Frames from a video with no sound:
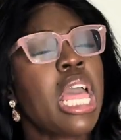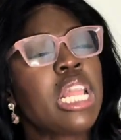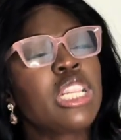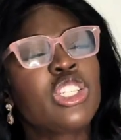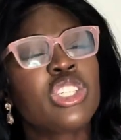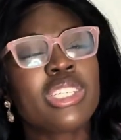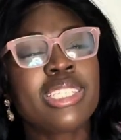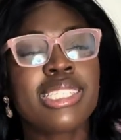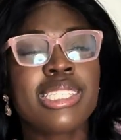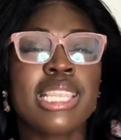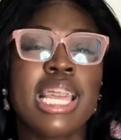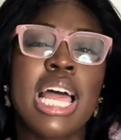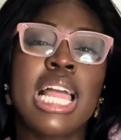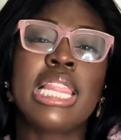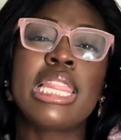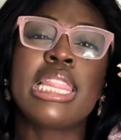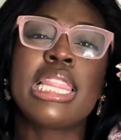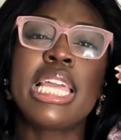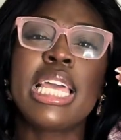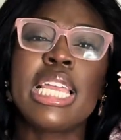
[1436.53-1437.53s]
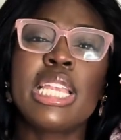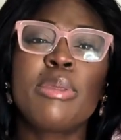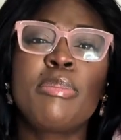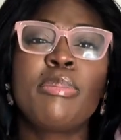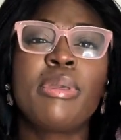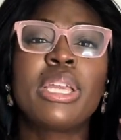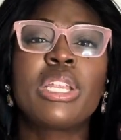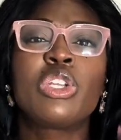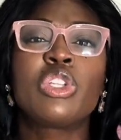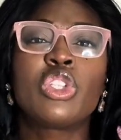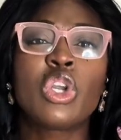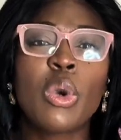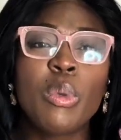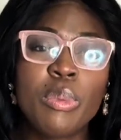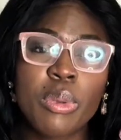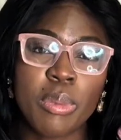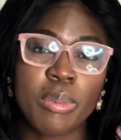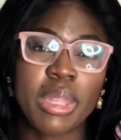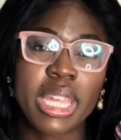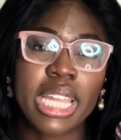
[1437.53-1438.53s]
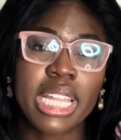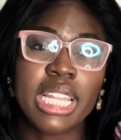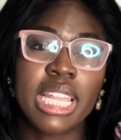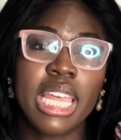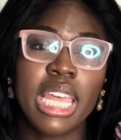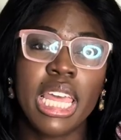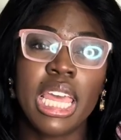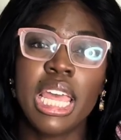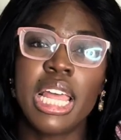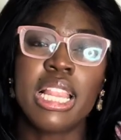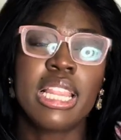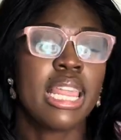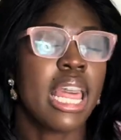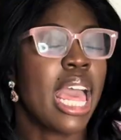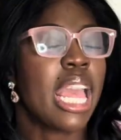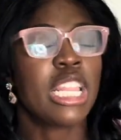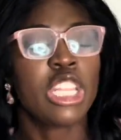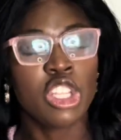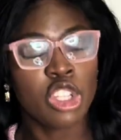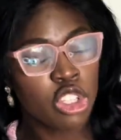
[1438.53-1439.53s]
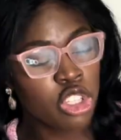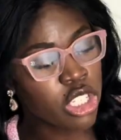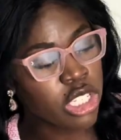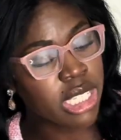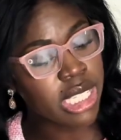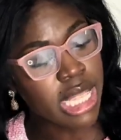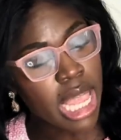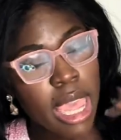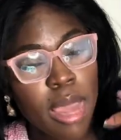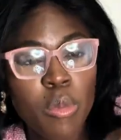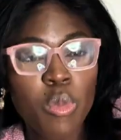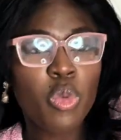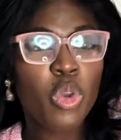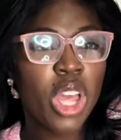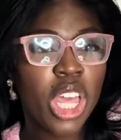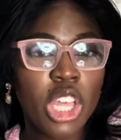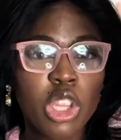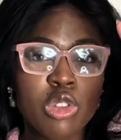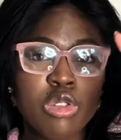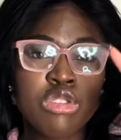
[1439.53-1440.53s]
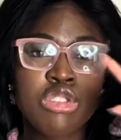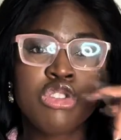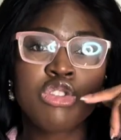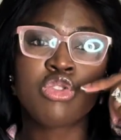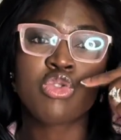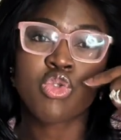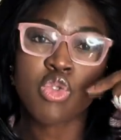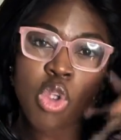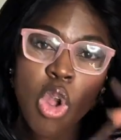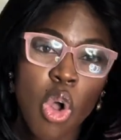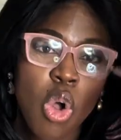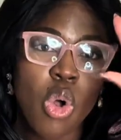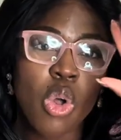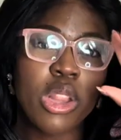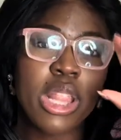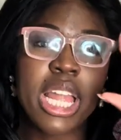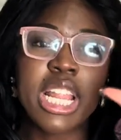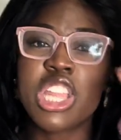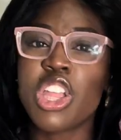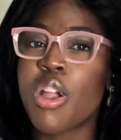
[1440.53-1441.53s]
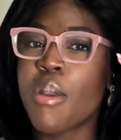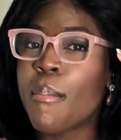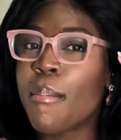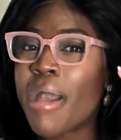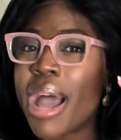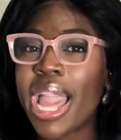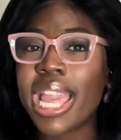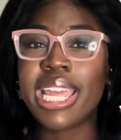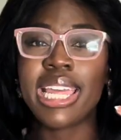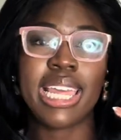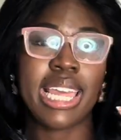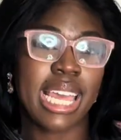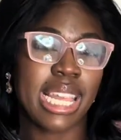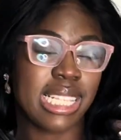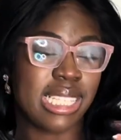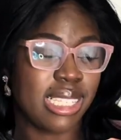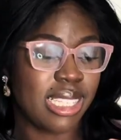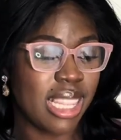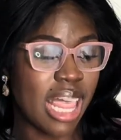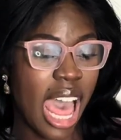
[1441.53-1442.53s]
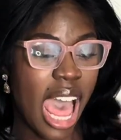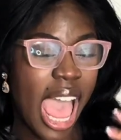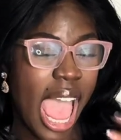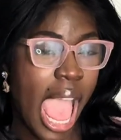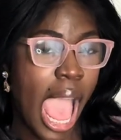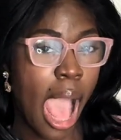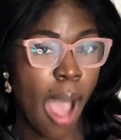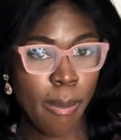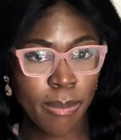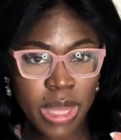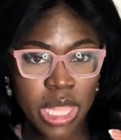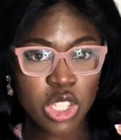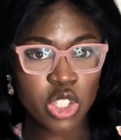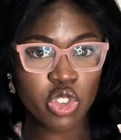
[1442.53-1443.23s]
just a little bit of dopamine, that the same way you scroll and your mind gets that happy